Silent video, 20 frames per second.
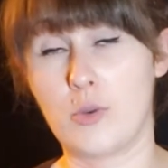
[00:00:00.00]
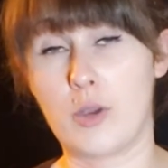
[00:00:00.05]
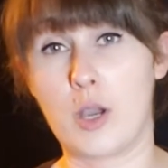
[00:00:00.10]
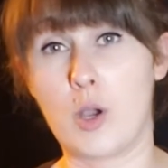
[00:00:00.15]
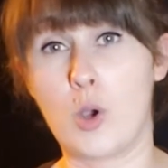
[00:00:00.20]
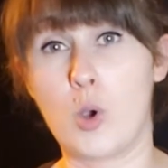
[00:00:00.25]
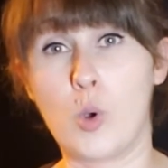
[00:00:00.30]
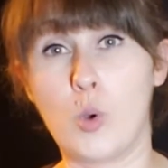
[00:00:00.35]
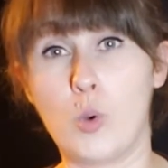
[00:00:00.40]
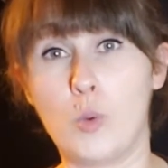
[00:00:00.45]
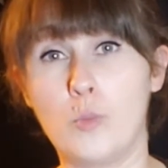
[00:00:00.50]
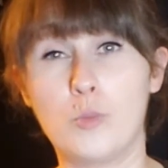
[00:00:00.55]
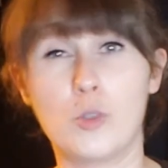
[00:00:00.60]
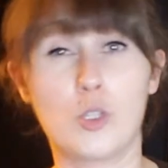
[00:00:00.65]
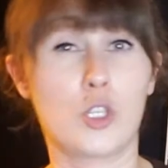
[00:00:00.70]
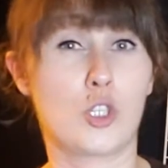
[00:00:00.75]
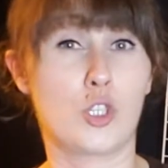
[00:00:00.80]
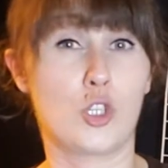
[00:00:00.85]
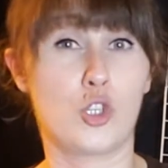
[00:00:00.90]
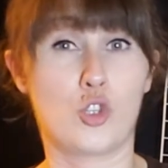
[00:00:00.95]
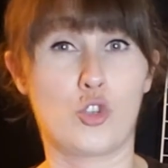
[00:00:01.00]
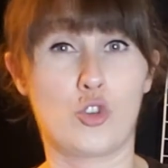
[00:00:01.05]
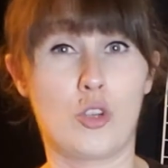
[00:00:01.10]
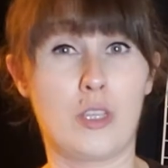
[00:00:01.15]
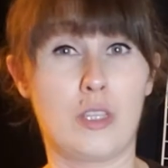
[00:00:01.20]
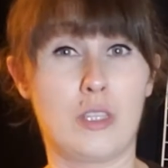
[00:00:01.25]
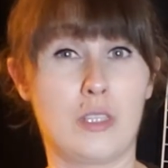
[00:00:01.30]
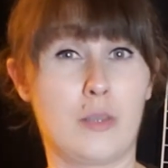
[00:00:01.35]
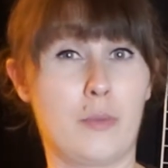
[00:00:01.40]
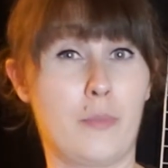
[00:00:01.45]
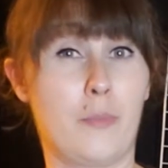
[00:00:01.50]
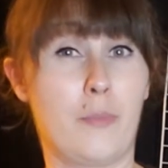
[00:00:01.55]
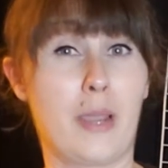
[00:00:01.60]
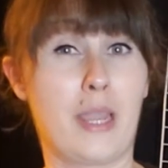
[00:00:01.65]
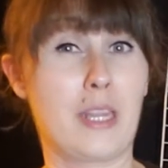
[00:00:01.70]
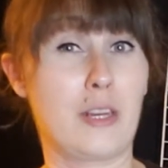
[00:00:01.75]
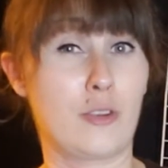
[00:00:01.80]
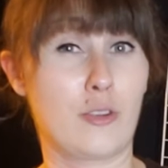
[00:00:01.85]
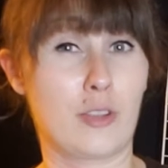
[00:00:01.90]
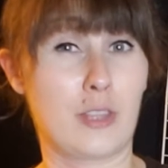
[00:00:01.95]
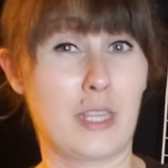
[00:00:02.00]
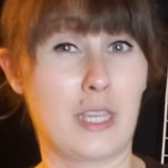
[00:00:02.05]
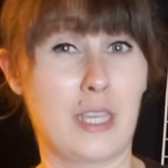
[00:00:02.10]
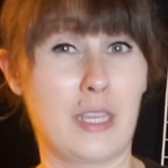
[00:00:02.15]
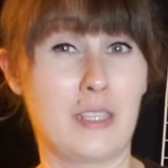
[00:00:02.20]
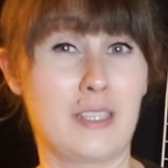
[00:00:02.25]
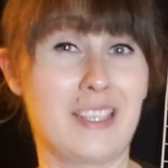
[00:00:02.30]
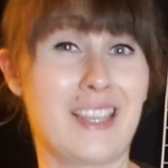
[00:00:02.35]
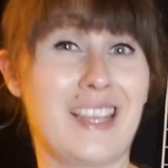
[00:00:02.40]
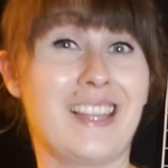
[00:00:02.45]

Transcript: at home just to treat some minor things,